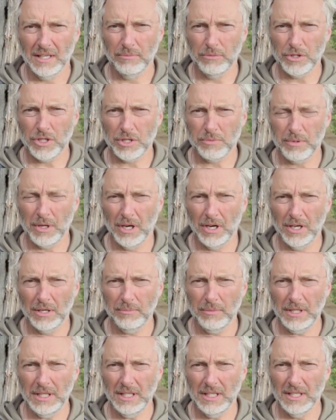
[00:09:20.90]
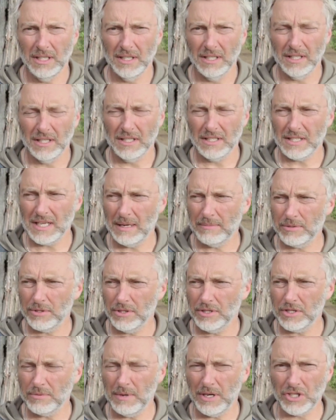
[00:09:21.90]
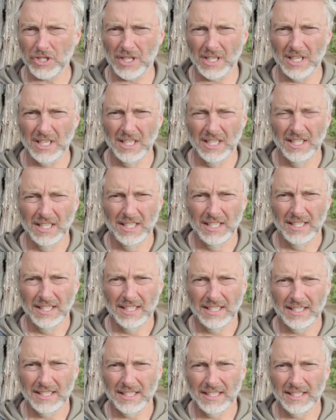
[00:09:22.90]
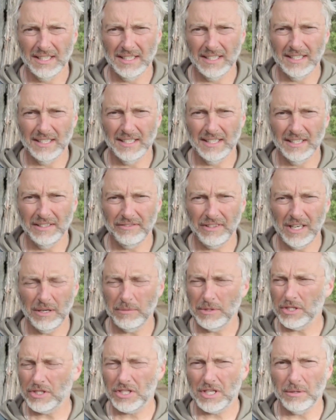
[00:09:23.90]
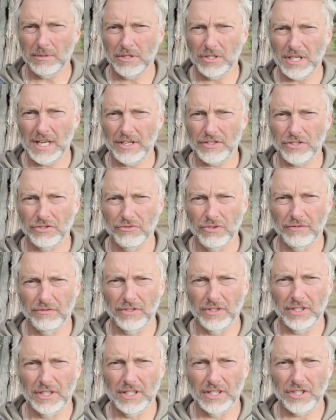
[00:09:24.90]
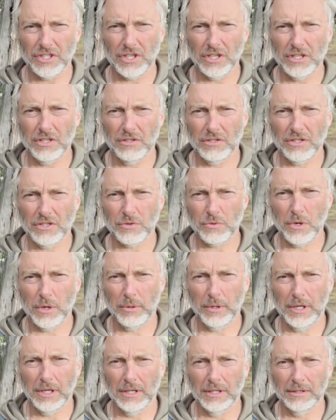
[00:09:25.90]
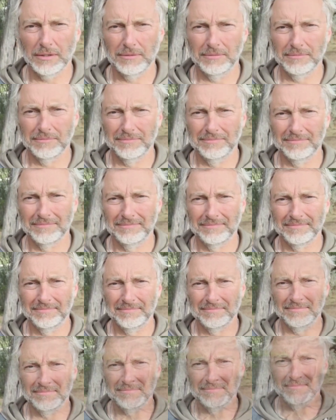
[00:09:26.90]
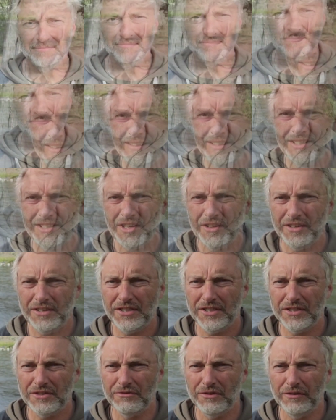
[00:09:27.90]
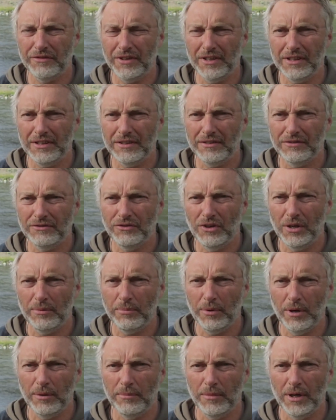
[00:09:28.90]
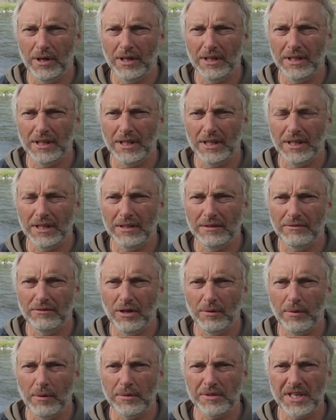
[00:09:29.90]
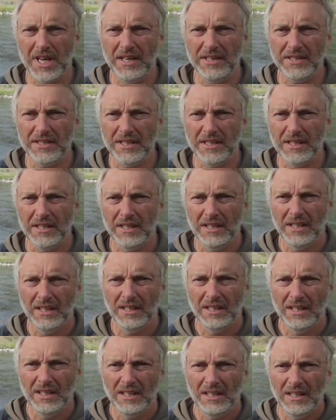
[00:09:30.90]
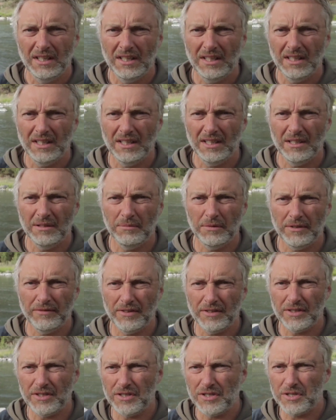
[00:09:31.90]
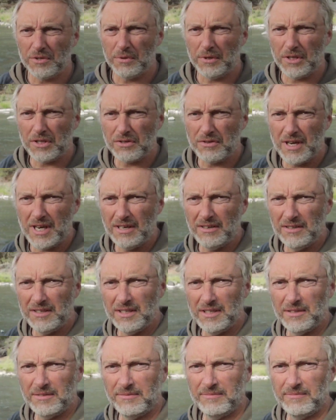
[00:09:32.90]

which is behind me, and it's absolutely smashing. In fact, let me just take you down to the river and show you just where we are. So this is the river right by my tent, and if I just swing us around,